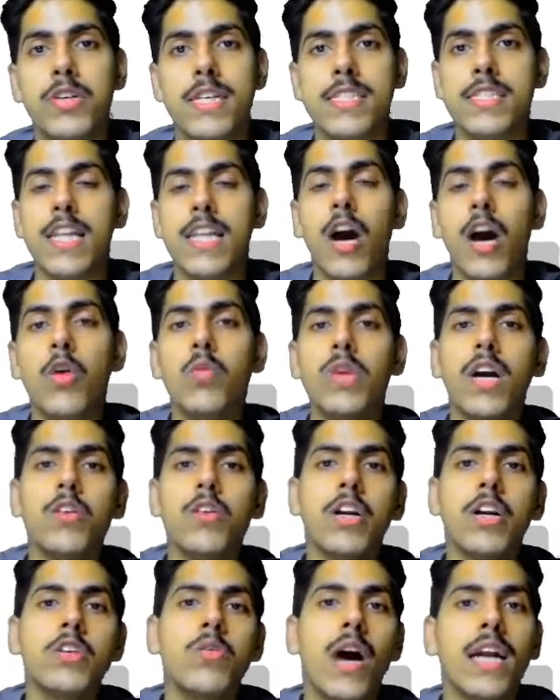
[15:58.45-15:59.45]
Now we are going
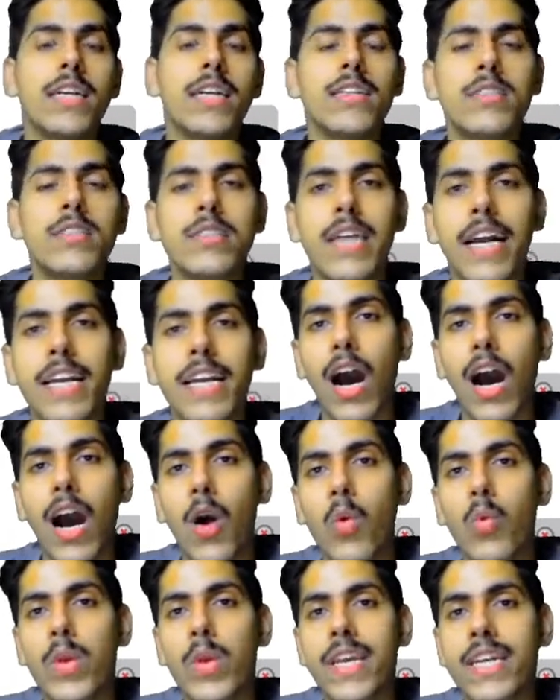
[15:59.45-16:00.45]
to understand
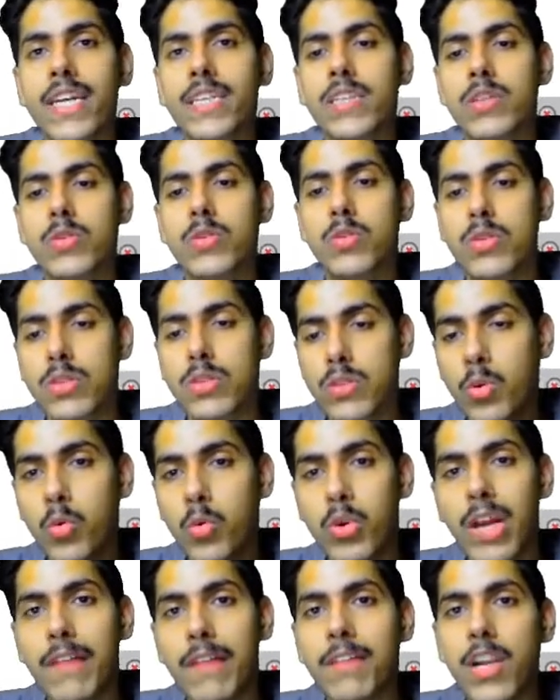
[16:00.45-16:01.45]
we can code
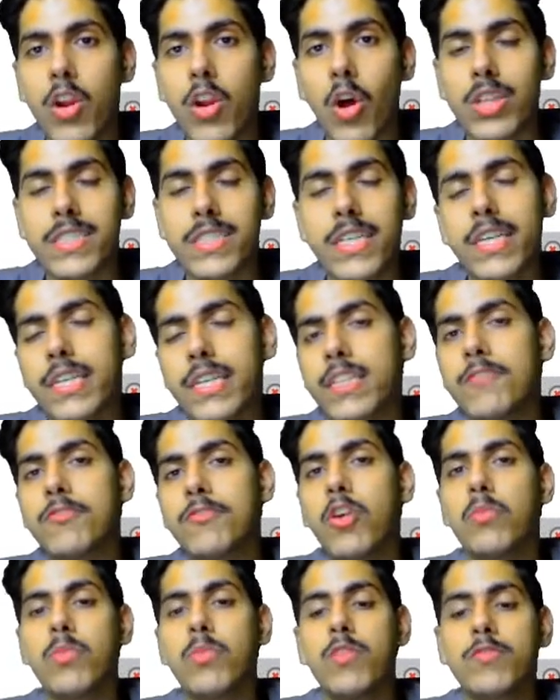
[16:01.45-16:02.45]
our logic in the
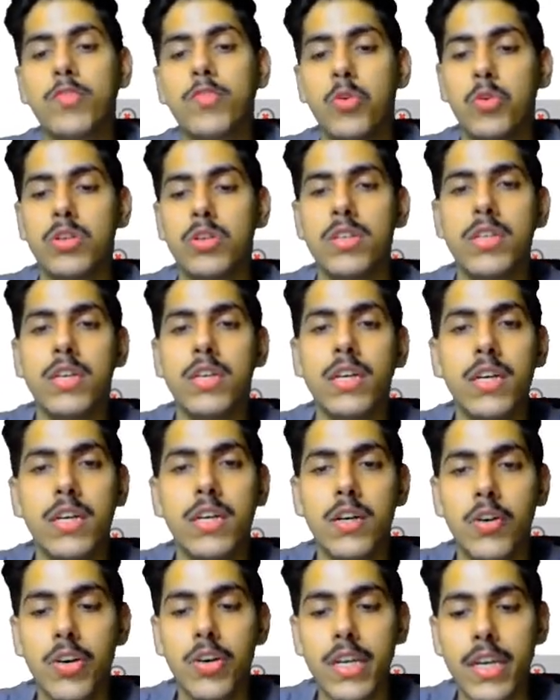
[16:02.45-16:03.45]
form of code.
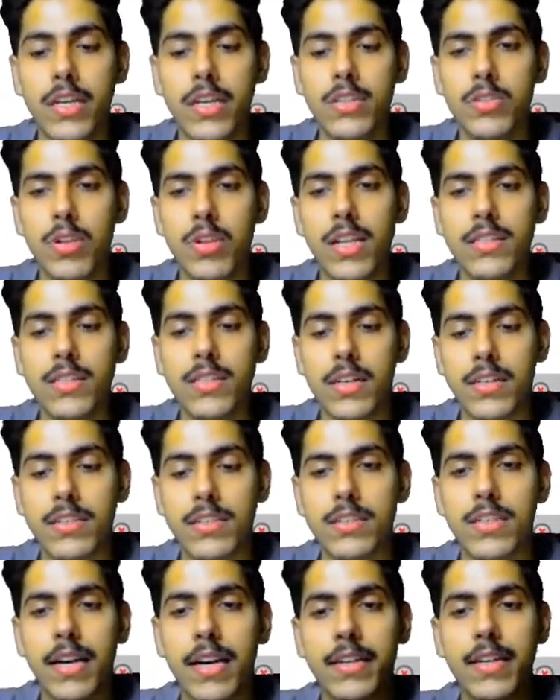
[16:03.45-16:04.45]
Okay, so let's
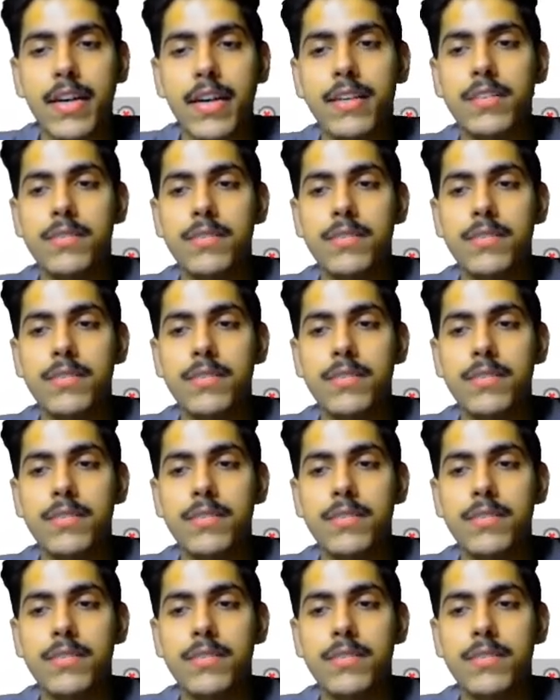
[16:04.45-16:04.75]
understand that.